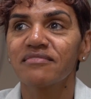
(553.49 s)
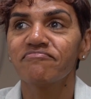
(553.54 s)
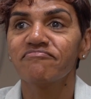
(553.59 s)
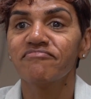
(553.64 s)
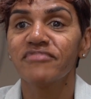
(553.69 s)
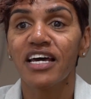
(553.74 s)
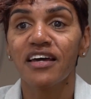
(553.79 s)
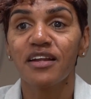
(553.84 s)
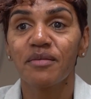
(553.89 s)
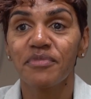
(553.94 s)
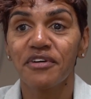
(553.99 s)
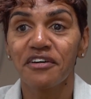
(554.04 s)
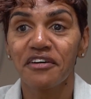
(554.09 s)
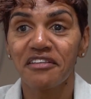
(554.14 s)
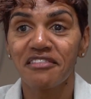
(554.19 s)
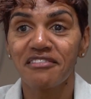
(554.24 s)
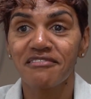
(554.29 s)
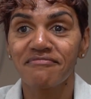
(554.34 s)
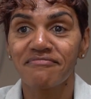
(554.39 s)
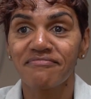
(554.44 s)
Date of birth,
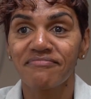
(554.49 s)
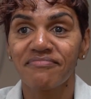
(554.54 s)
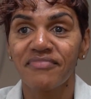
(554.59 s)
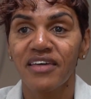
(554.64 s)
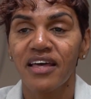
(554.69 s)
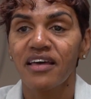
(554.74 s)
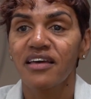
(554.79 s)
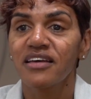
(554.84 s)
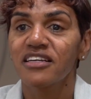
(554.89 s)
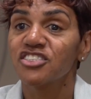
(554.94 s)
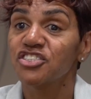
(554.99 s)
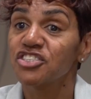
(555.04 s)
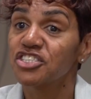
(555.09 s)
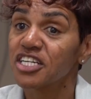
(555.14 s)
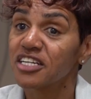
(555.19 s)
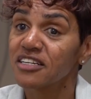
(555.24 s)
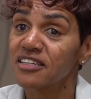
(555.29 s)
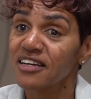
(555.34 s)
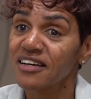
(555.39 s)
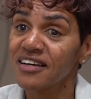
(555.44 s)

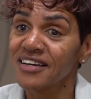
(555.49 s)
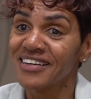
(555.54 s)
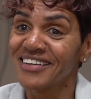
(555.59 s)
gender.